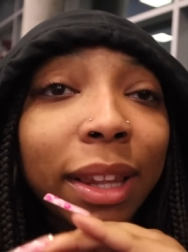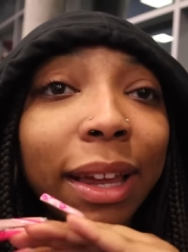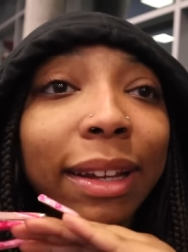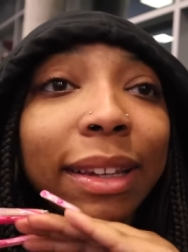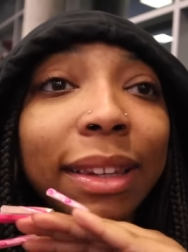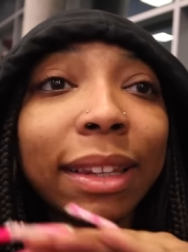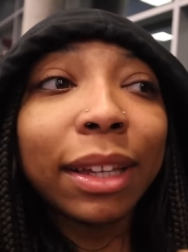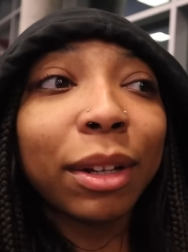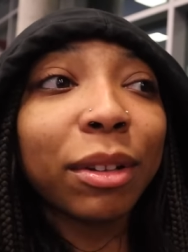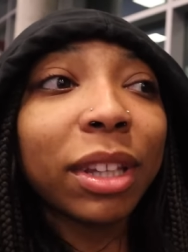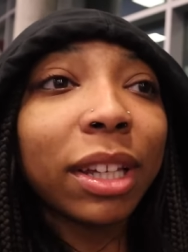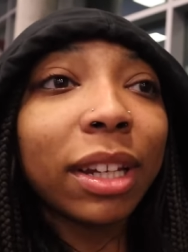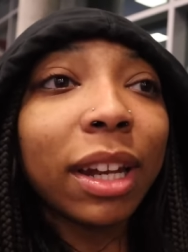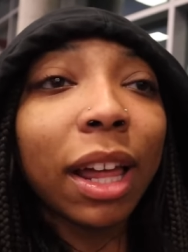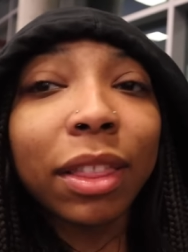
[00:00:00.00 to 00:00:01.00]
Like
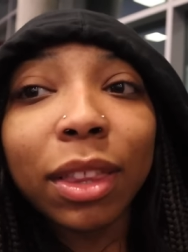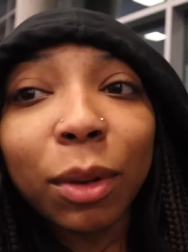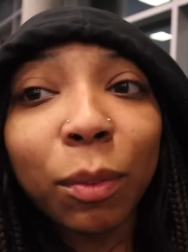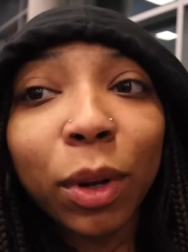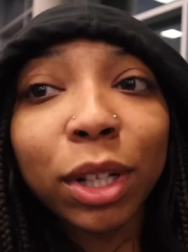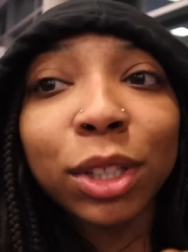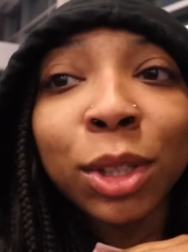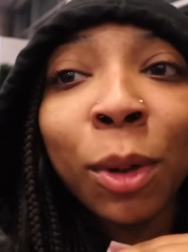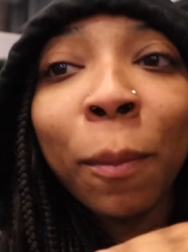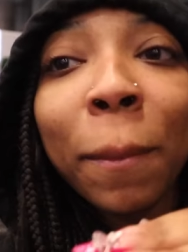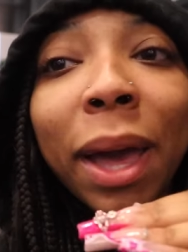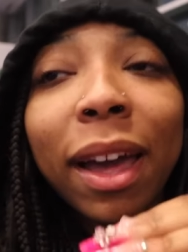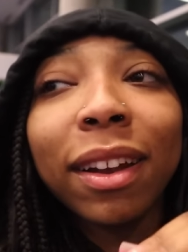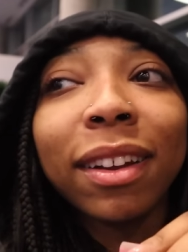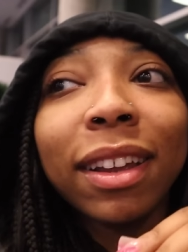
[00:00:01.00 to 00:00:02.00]
literally nothing works, no
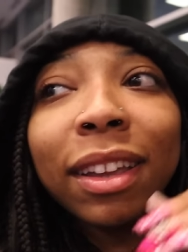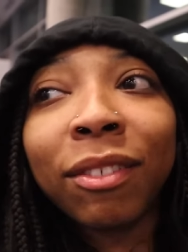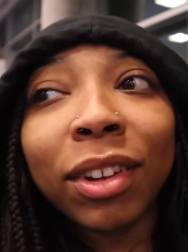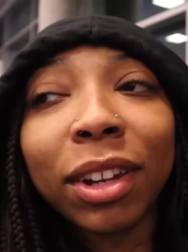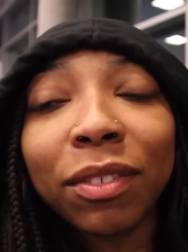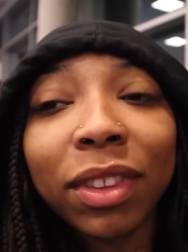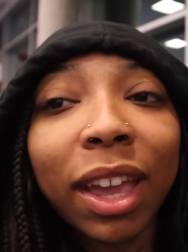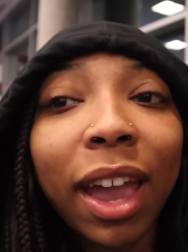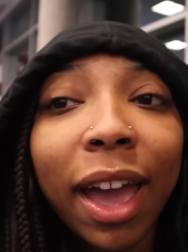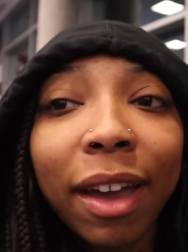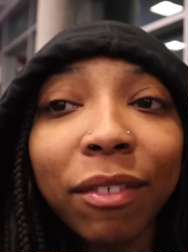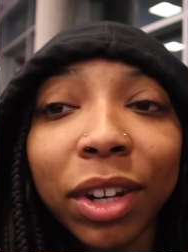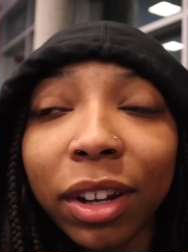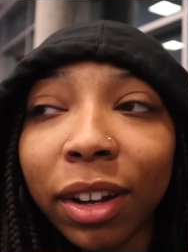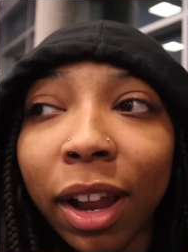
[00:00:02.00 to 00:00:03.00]
matter even if they
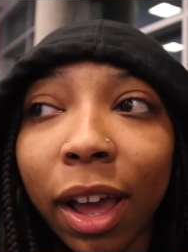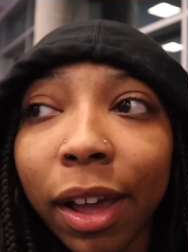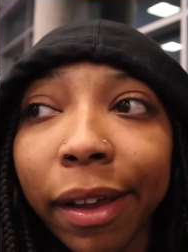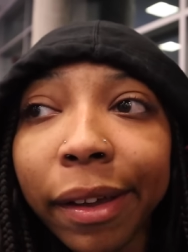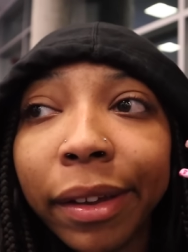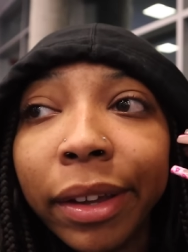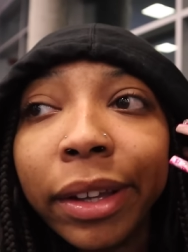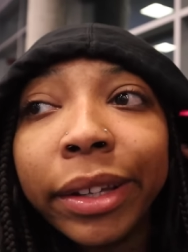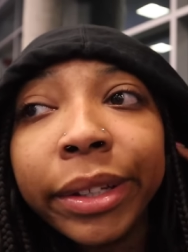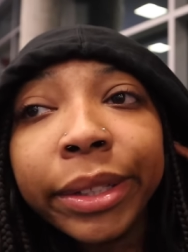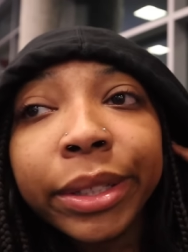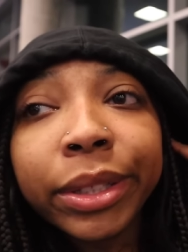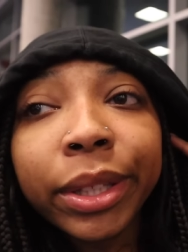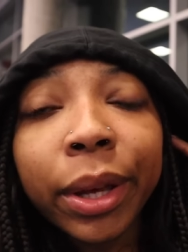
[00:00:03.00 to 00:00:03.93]
have it or not.